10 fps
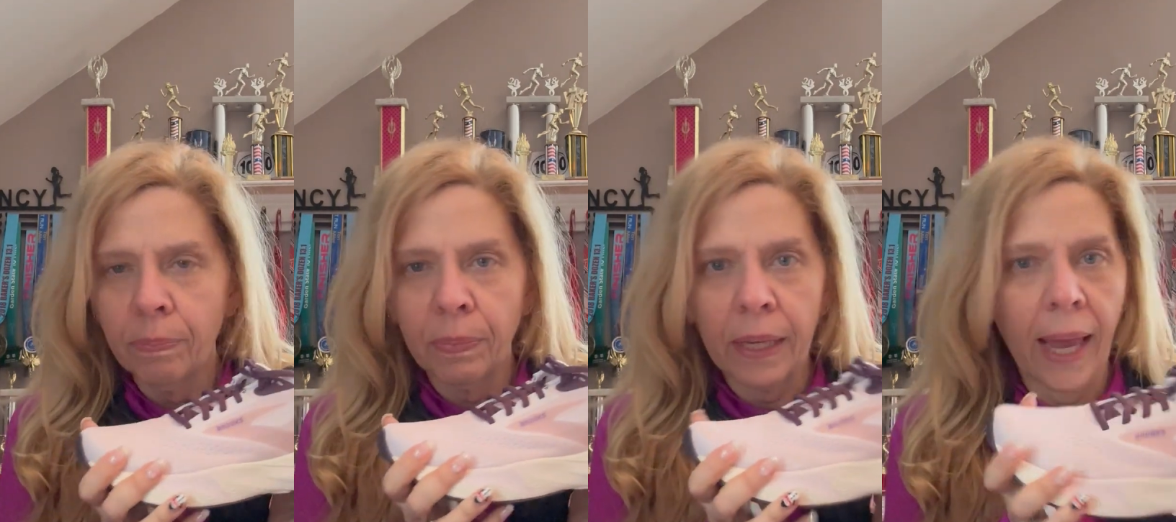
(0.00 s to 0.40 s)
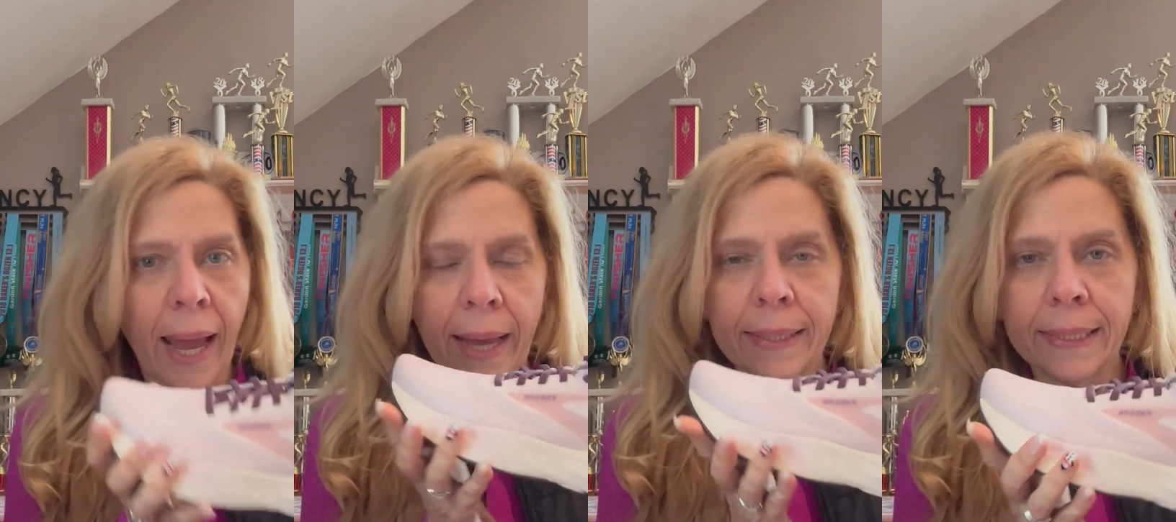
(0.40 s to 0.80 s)
It
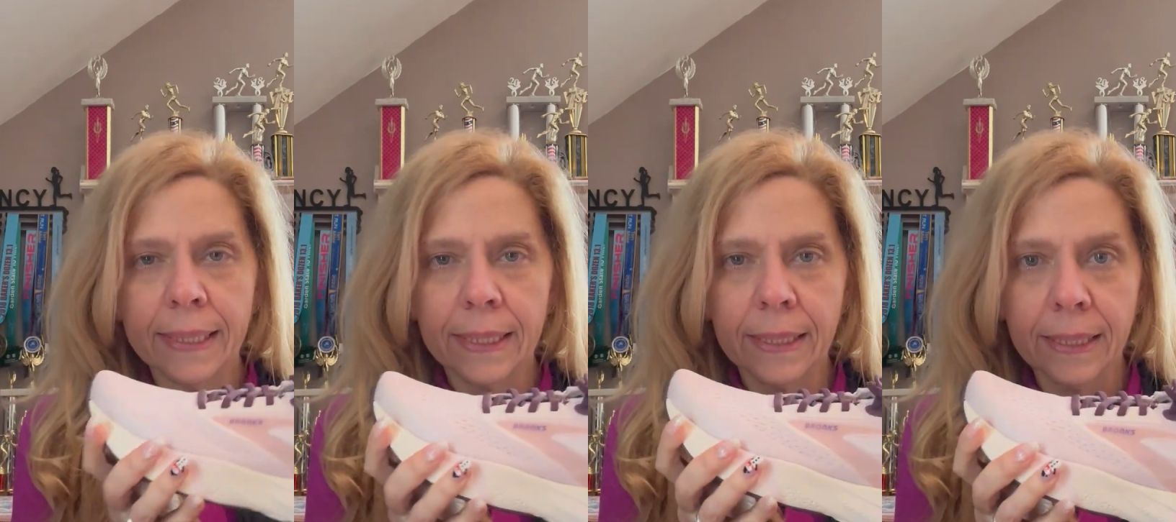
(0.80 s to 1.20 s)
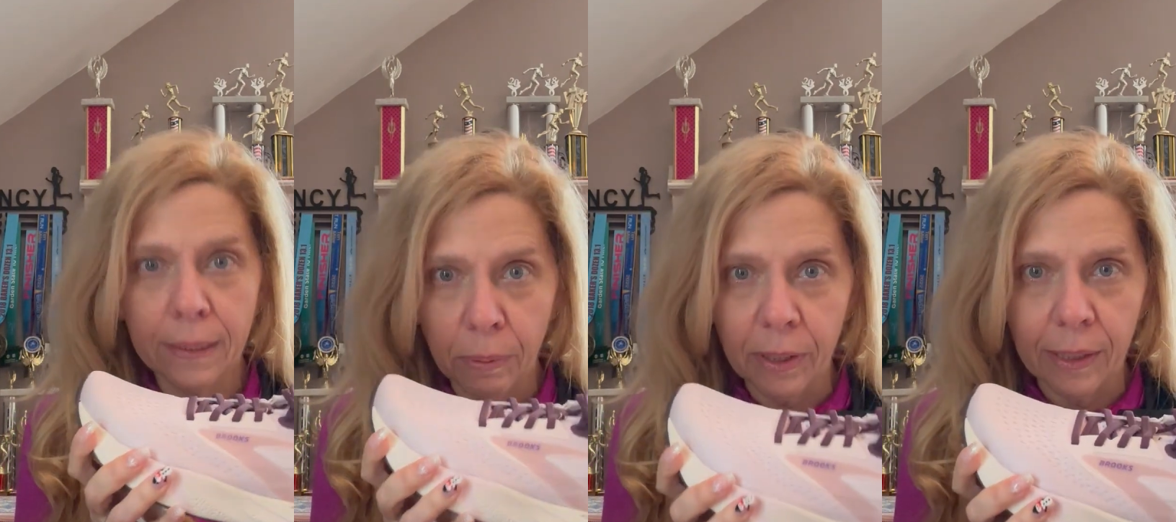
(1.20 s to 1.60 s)
has
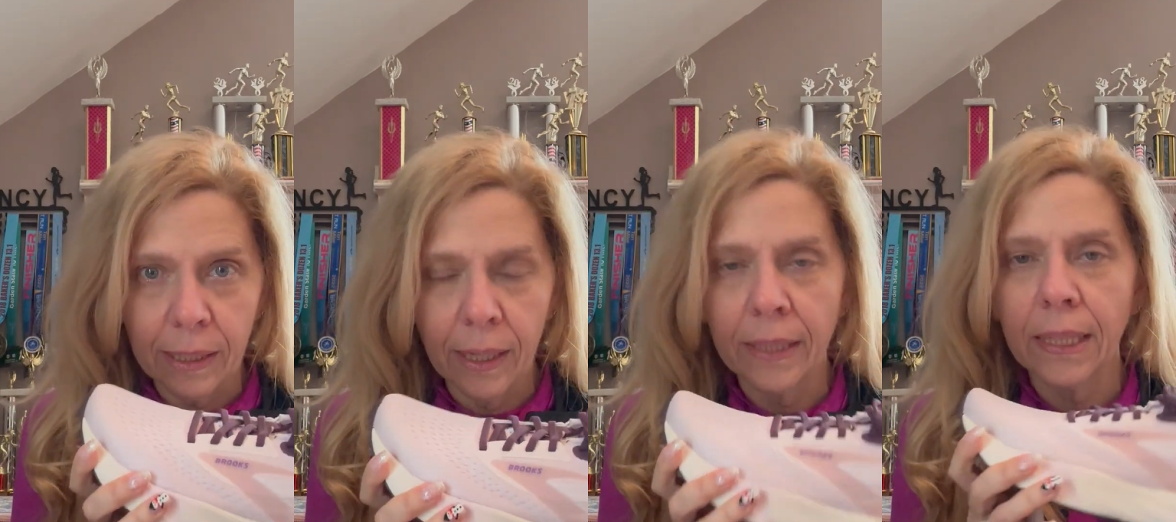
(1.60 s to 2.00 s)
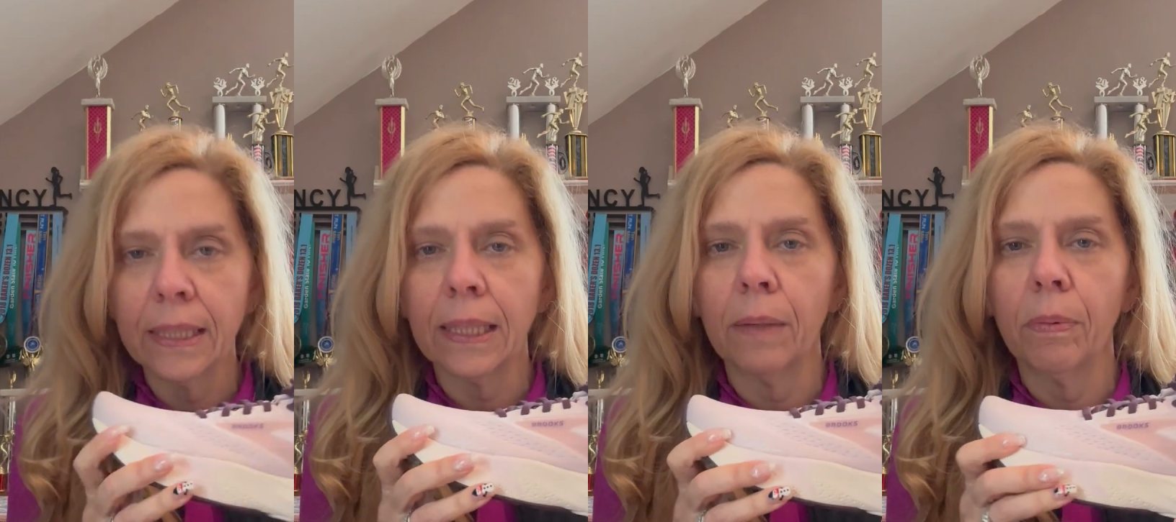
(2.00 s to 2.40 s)
stability, as I
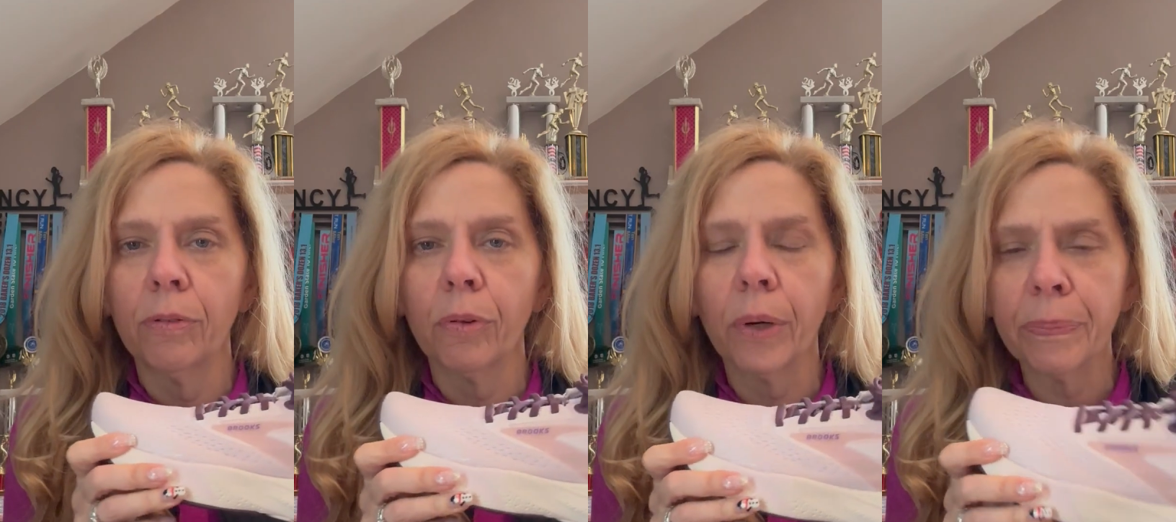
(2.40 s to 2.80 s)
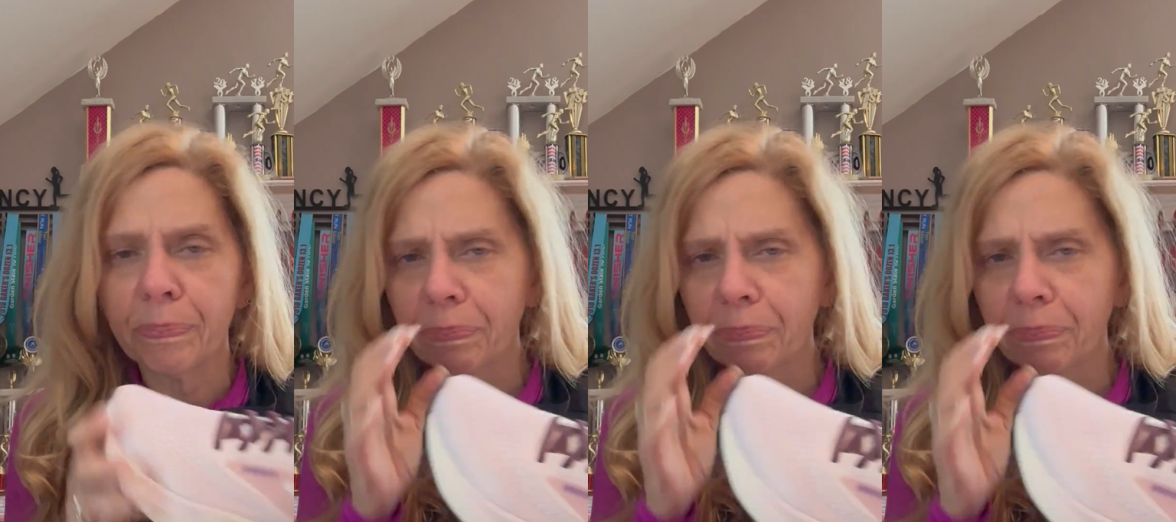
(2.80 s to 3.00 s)
said before.